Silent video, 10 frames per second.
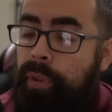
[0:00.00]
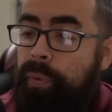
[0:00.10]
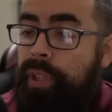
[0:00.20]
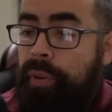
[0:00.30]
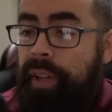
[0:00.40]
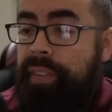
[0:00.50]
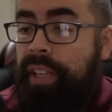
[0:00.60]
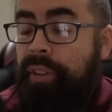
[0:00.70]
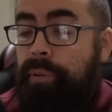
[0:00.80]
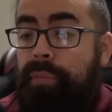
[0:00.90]
We don't have
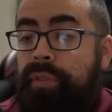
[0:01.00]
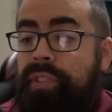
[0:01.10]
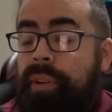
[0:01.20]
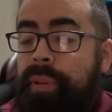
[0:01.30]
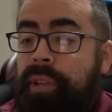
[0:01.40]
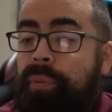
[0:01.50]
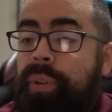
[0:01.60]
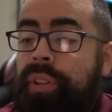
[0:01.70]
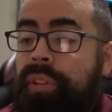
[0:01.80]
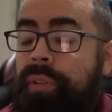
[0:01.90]
any other moves that we can
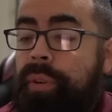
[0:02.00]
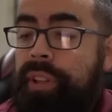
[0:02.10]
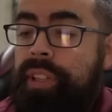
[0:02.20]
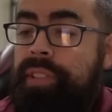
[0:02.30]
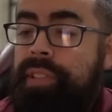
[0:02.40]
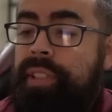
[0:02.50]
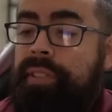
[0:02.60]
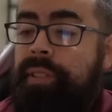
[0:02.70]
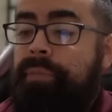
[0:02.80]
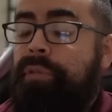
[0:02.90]
really throw at this
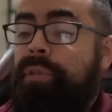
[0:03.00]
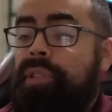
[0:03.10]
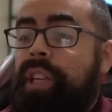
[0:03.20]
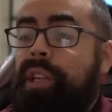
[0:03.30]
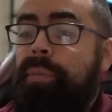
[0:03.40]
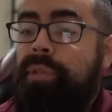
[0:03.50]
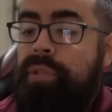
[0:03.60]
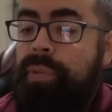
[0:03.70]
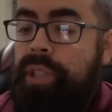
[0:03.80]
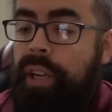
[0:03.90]
except for Psycho
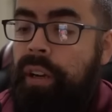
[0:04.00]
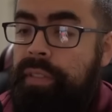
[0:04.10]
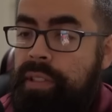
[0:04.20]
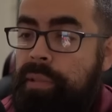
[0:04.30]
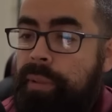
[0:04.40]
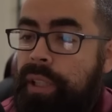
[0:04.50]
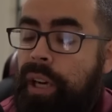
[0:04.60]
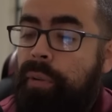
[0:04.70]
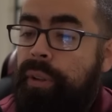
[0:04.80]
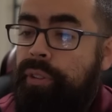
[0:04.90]
Boost, which I obviously would
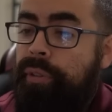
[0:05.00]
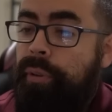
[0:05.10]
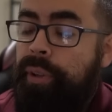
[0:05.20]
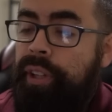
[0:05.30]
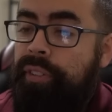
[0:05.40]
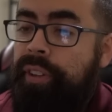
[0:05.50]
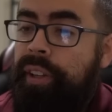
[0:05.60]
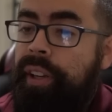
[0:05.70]
not want to throw against it.